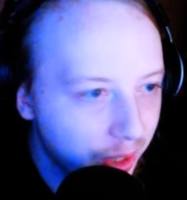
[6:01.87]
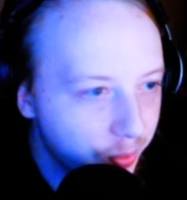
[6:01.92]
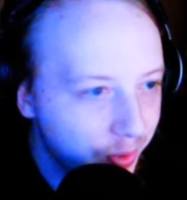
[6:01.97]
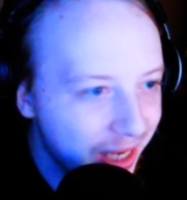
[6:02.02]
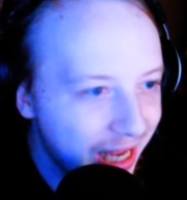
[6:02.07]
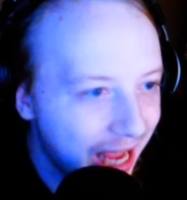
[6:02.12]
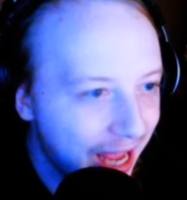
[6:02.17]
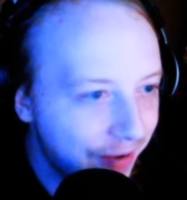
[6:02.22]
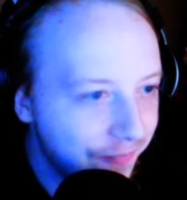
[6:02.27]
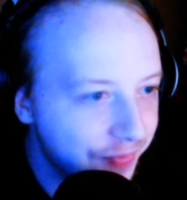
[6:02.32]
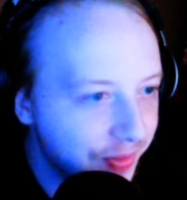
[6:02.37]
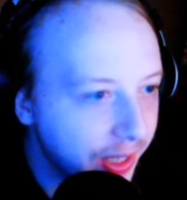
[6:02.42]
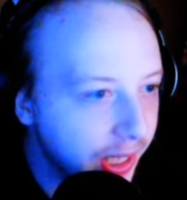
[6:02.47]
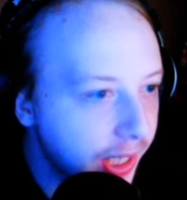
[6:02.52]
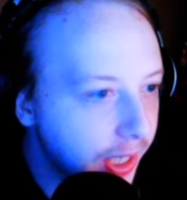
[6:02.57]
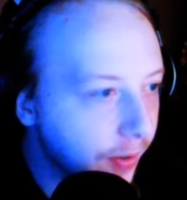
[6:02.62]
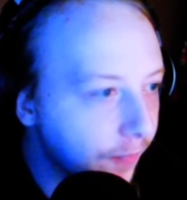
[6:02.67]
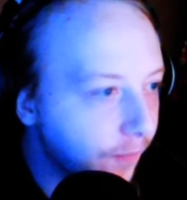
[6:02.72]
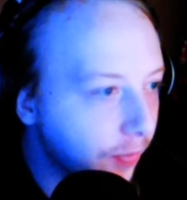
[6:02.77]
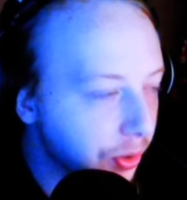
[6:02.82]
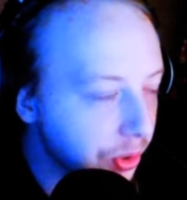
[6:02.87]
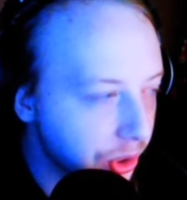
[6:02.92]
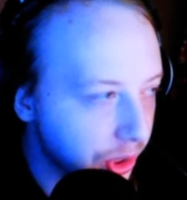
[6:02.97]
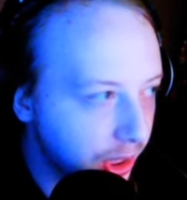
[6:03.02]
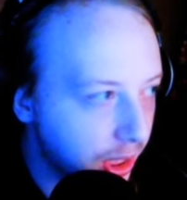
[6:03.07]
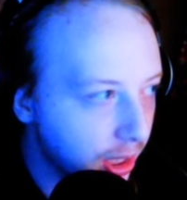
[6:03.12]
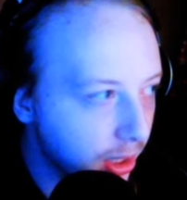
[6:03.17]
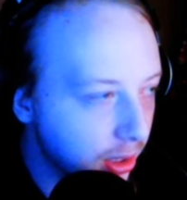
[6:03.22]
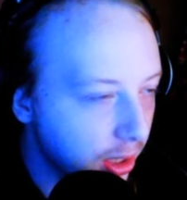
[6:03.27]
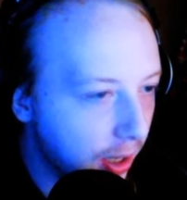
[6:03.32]
right, we have the conversion
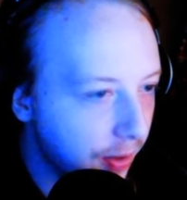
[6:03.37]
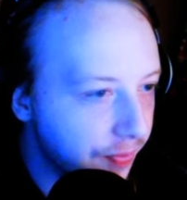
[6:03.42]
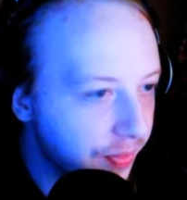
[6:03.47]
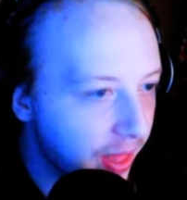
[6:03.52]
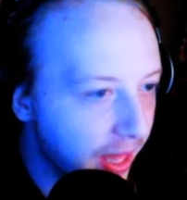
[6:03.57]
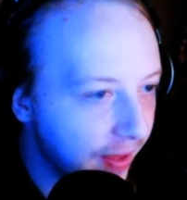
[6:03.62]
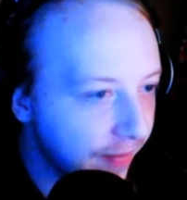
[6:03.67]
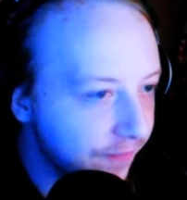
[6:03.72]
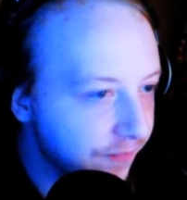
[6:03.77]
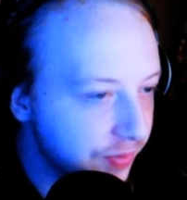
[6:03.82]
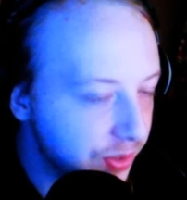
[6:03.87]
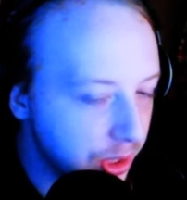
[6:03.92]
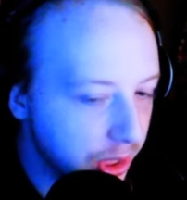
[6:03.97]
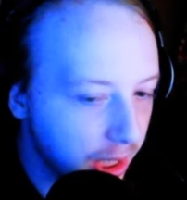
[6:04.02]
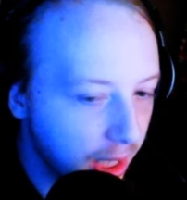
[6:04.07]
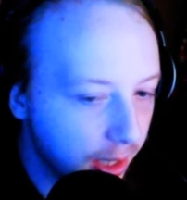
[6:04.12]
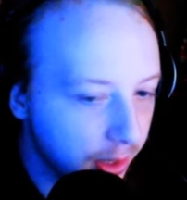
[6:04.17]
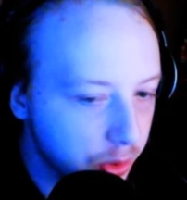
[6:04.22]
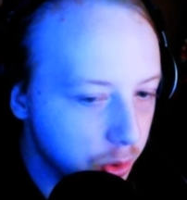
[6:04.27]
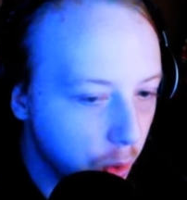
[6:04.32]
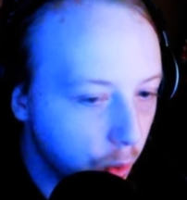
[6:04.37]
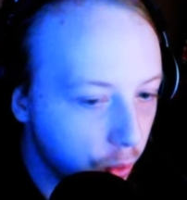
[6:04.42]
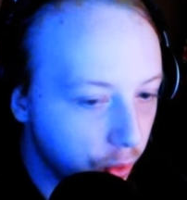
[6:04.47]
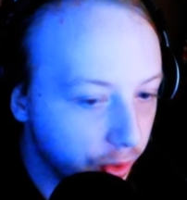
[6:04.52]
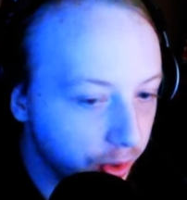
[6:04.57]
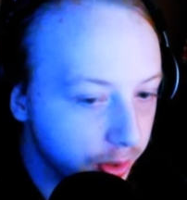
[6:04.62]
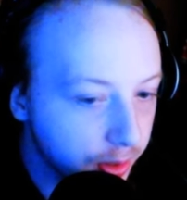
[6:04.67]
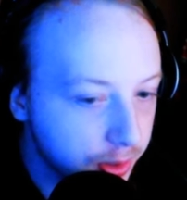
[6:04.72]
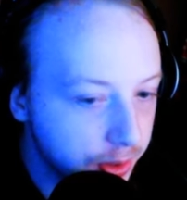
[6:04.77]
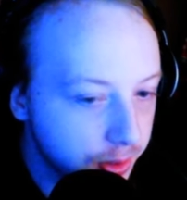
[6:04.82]
kit of the FJX
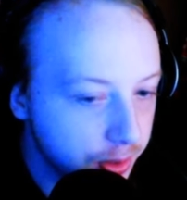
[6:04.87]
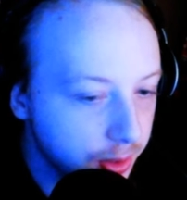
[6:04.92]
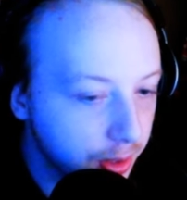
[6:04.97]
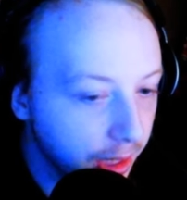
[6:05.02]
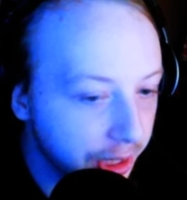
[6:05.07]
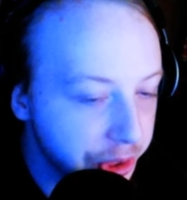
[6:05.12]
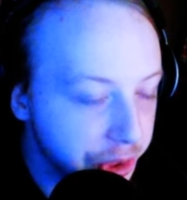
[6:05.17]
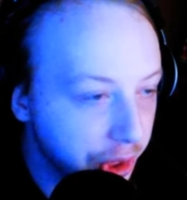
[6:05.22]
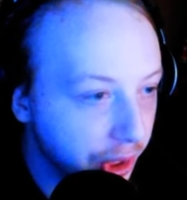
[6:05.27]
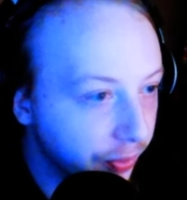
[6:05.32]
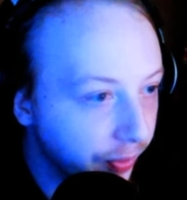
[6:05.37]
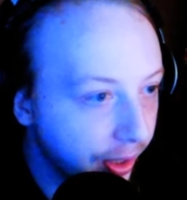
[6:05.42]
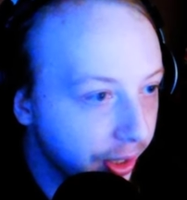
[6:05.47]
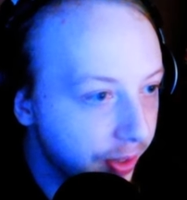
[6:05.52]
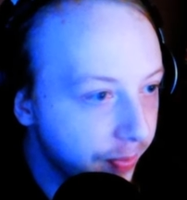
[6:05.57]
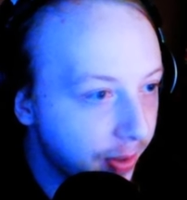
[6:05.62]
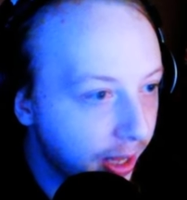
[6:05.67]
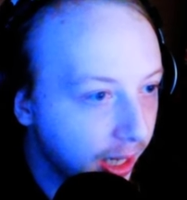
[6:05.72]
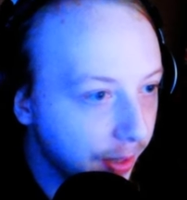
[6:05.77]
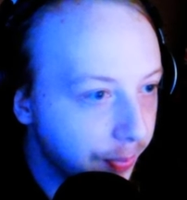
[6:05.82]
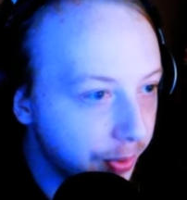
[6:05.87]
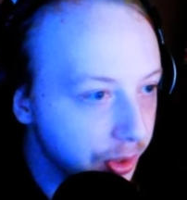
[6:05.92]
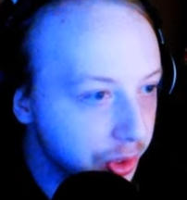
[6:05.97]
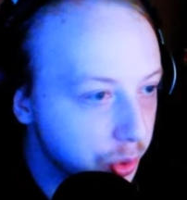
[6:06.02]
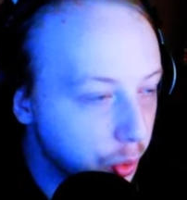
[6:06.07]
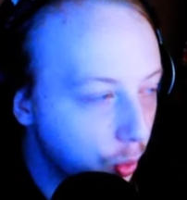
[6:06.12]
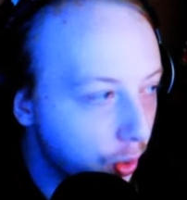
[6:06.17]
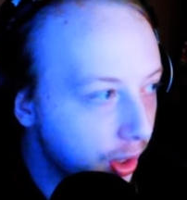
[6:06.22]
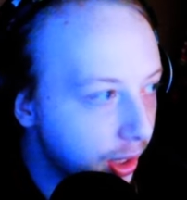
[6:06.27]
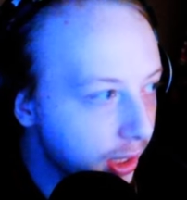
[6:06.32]
Horus, legendary rarity,
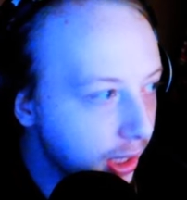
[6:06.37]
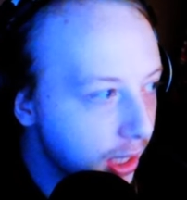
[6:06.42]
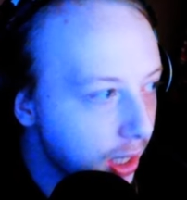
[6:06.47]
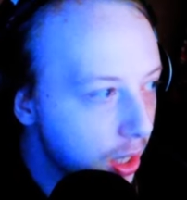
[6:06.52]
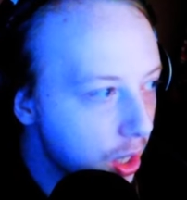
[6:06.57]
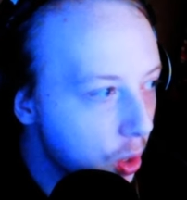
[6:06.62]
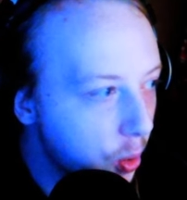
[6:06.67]
Pack-a-Punch 1.